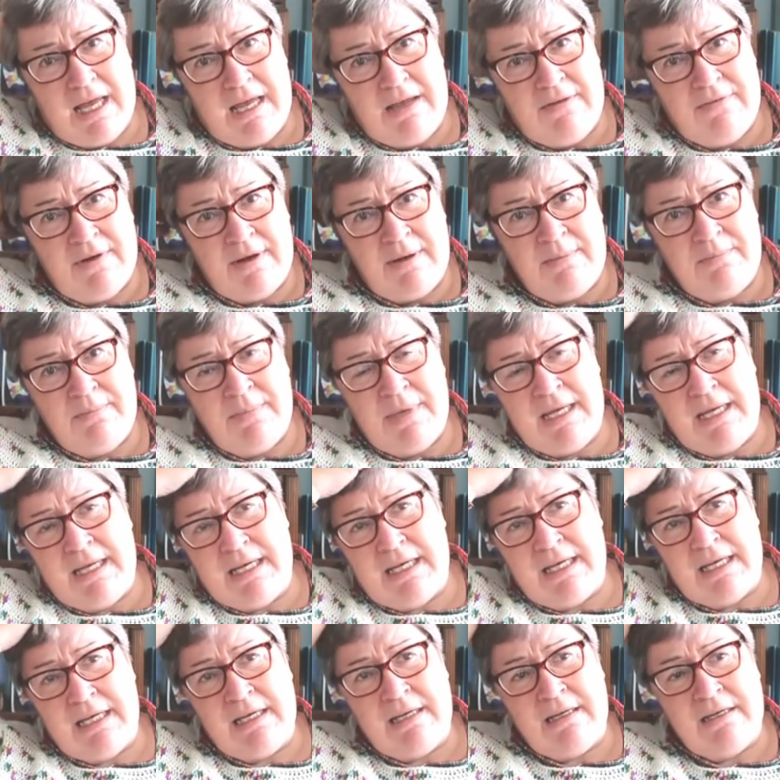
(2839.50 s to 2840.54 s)
If I'm
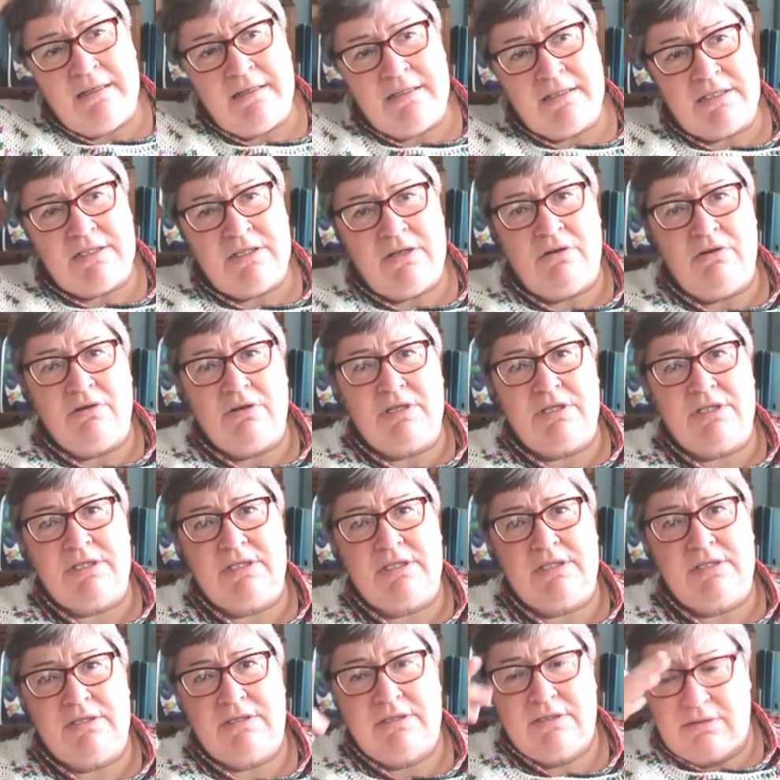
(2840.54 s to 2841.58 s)
making
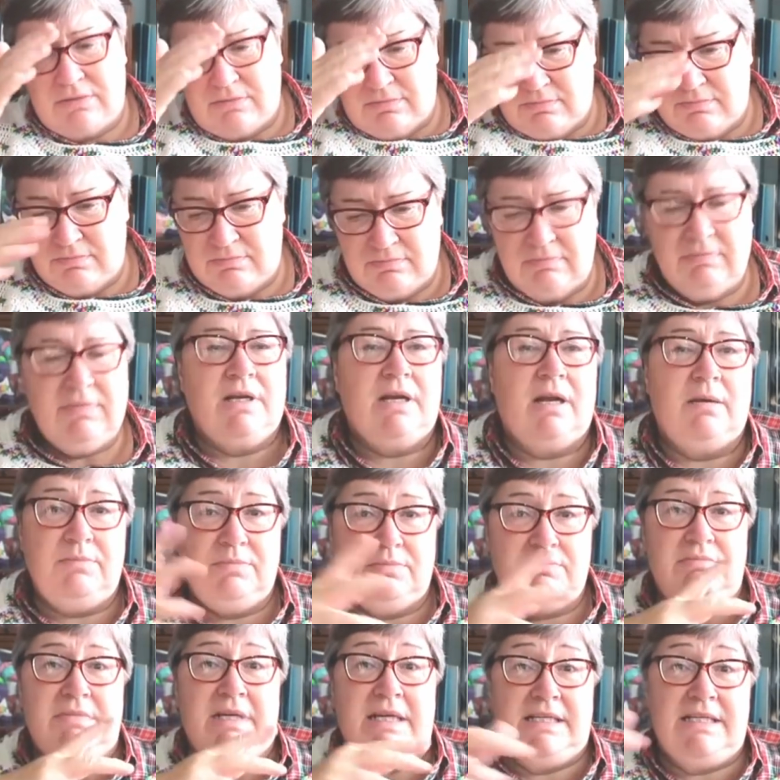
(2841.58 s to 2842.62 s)
socks and
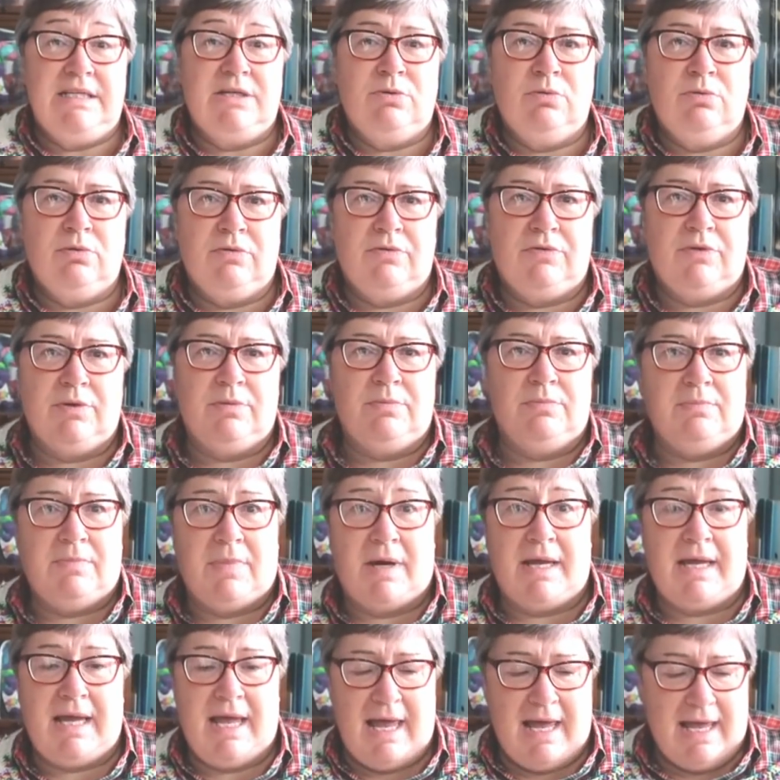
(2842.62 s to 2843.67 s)
I'm knitting all of them
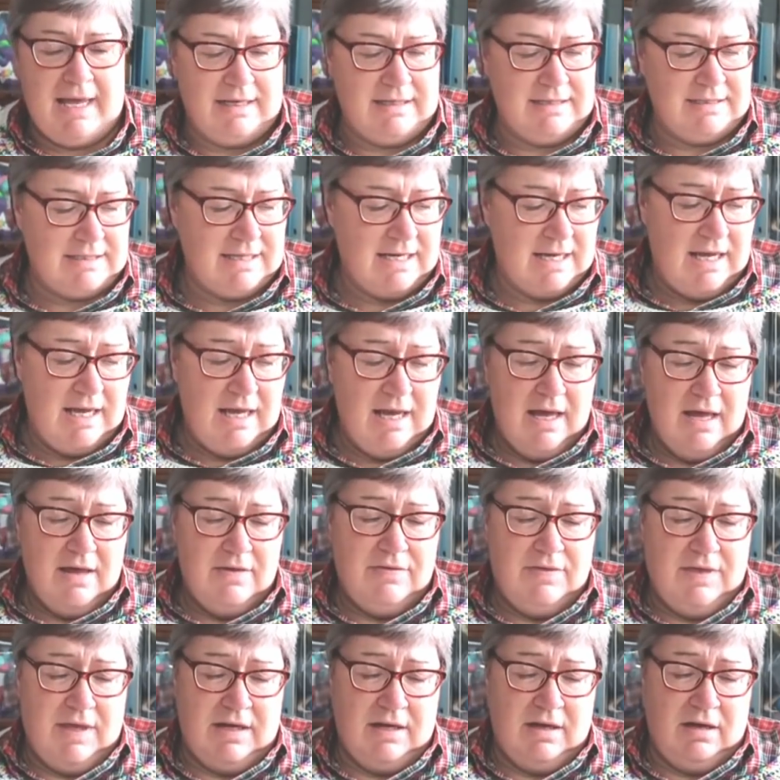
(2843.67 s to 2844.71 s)
by hand,
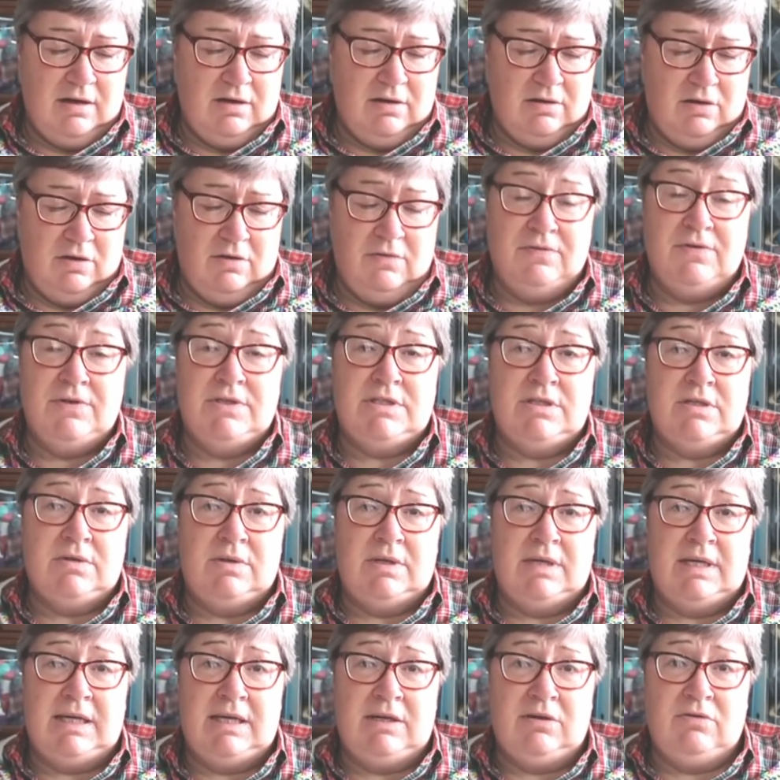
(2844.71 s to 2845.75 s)
then I'll often
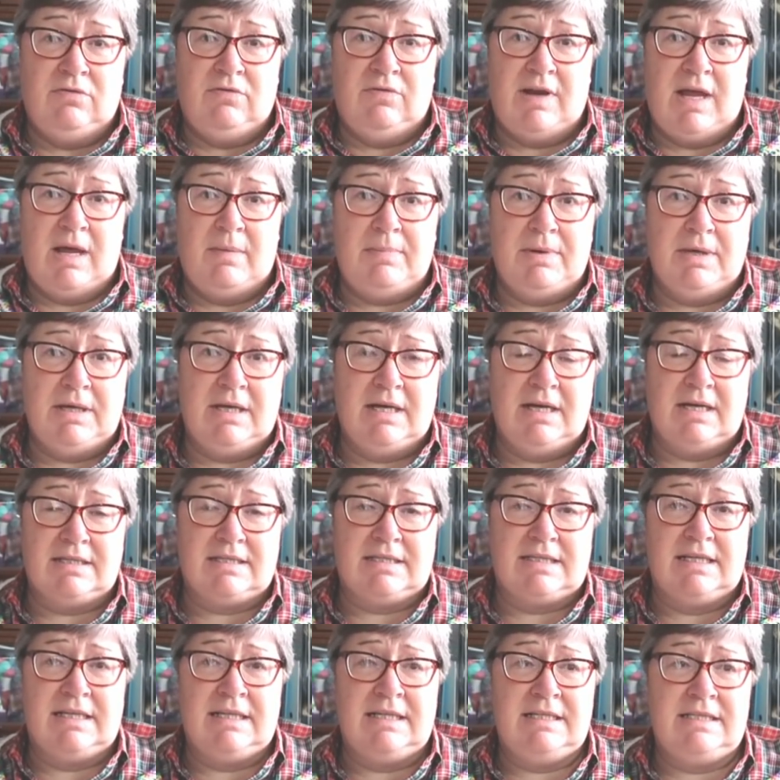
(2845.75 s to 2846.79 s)
do a heel flap and
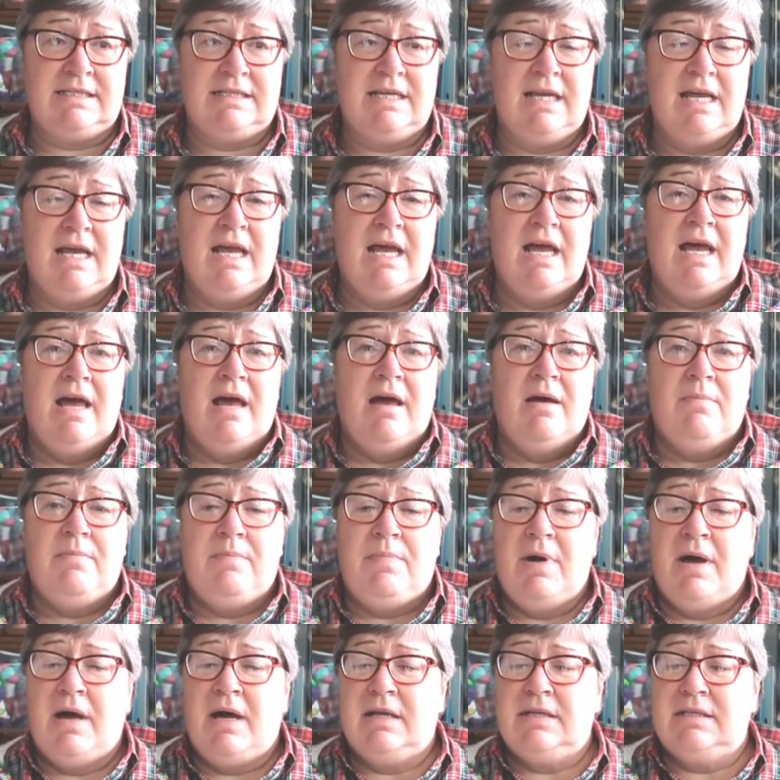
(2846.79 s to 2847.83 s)
gusset
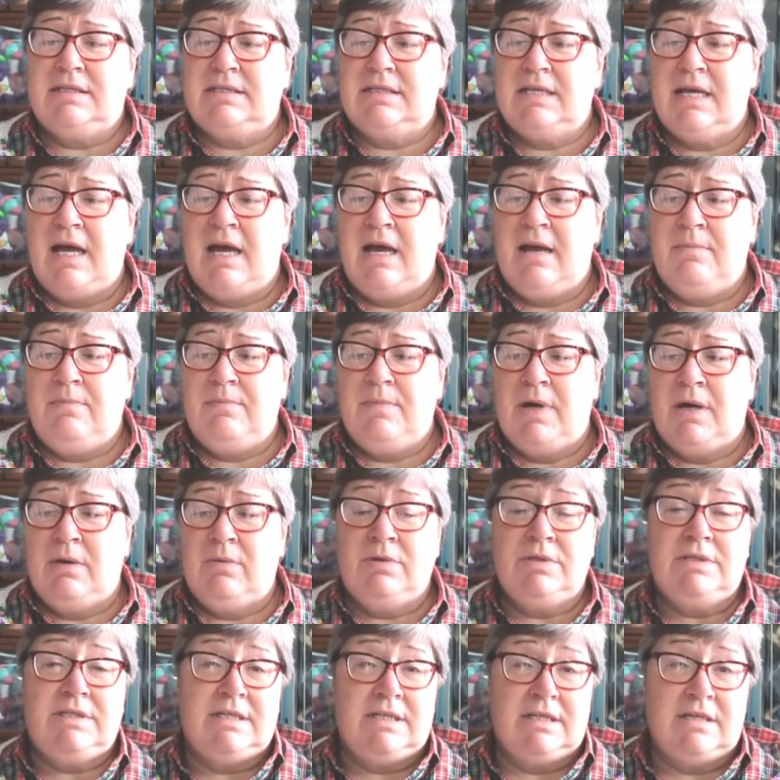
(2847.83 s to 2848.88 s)
but um, I
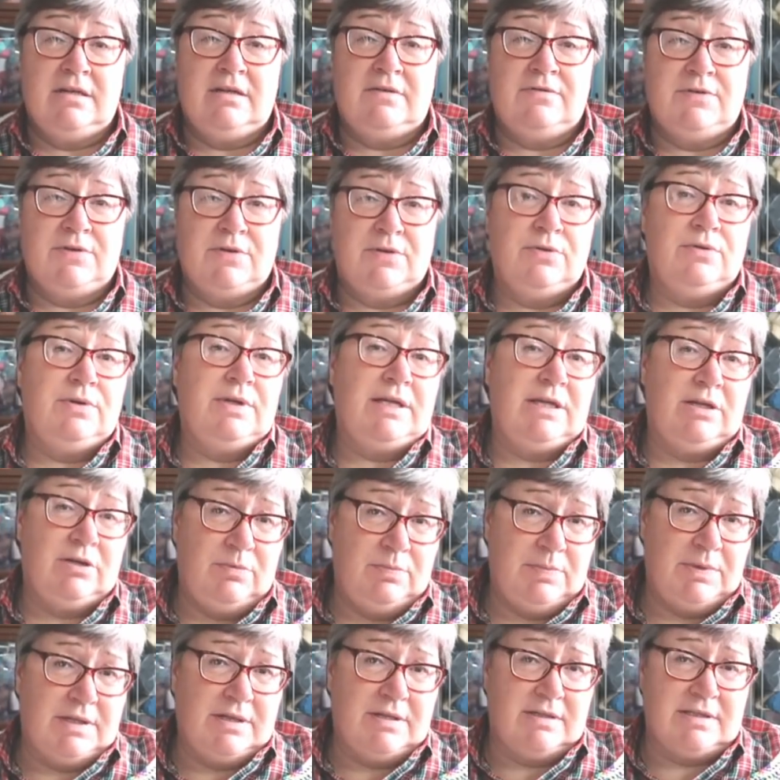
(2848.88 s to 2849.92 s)
wanted an afterthought
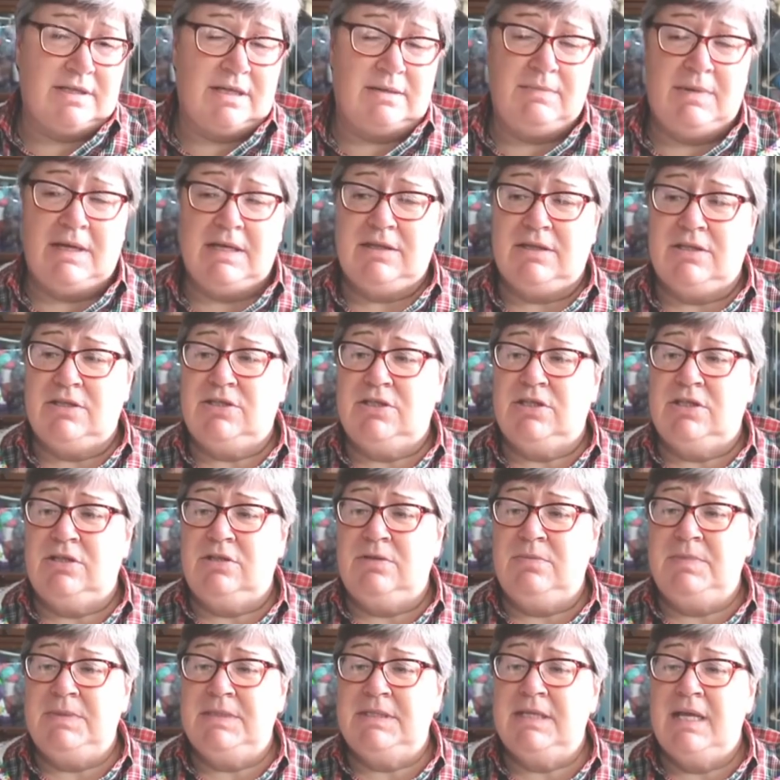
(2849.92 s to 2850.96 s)
heel because I'd made the
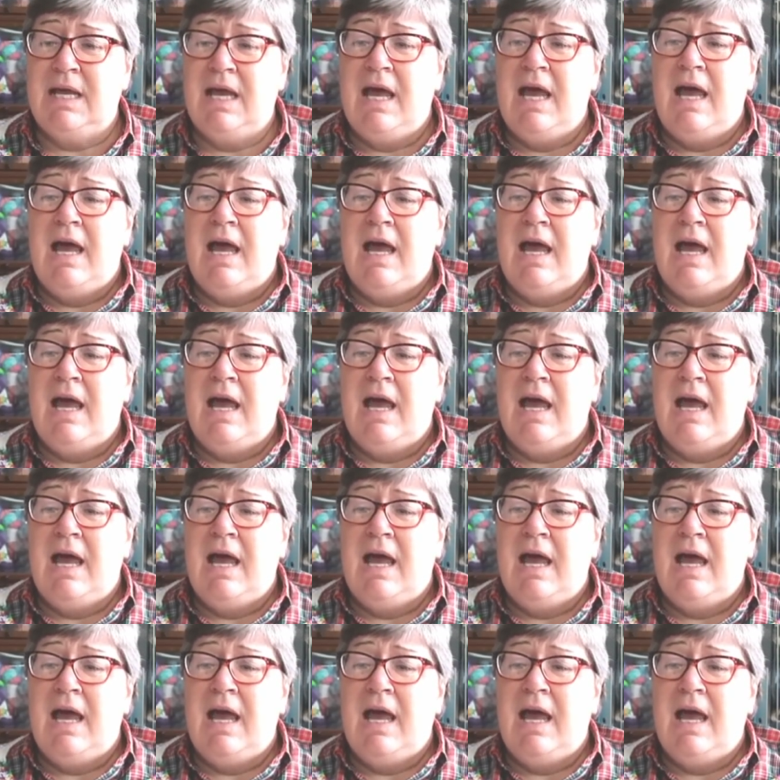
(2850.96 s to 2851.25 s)
tubes